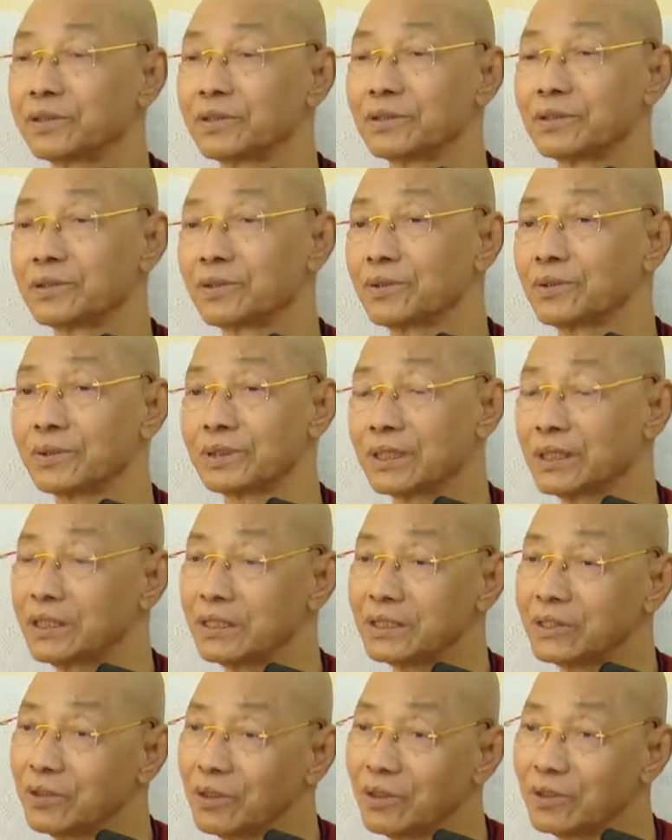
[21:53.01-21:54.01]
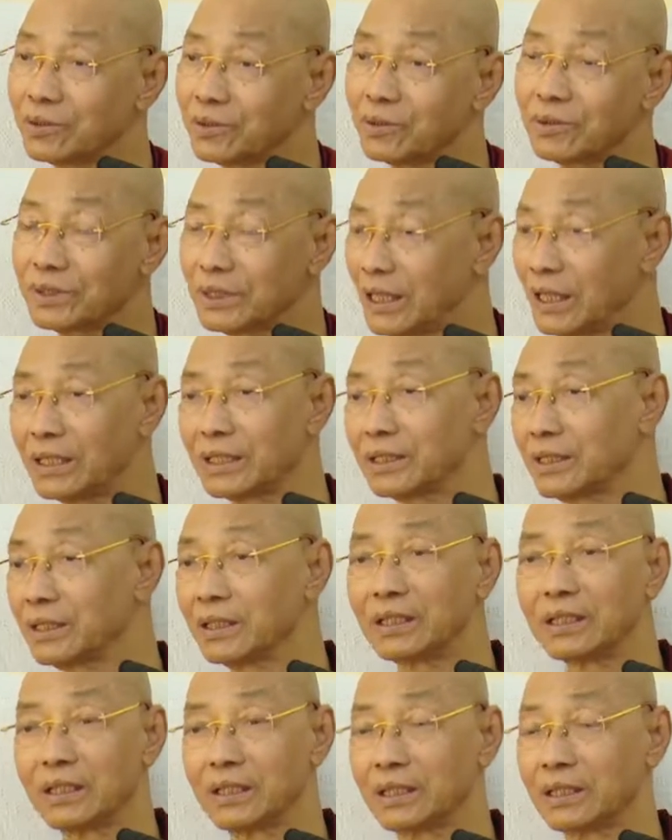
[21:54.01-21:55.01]
So there is also jhana.
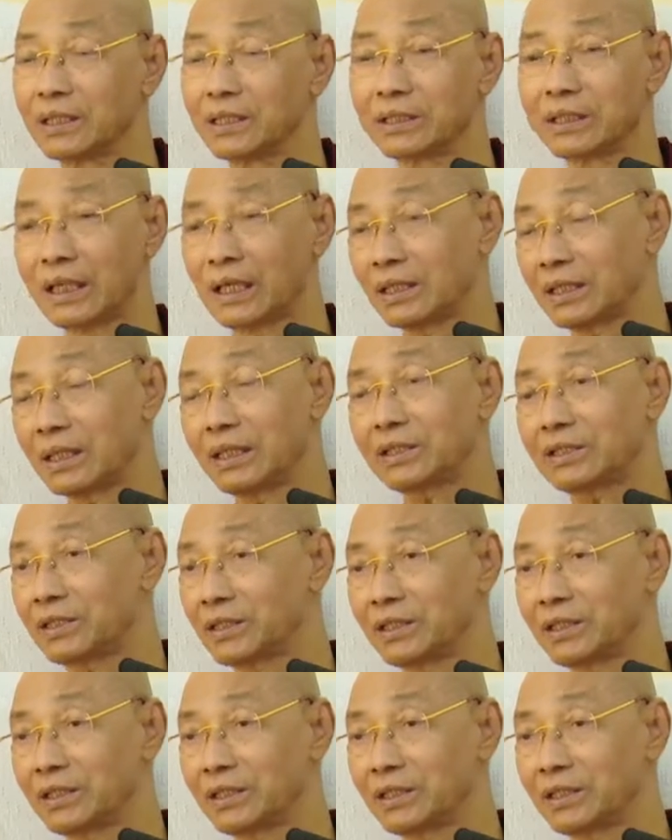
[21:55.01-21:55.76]
Jhana's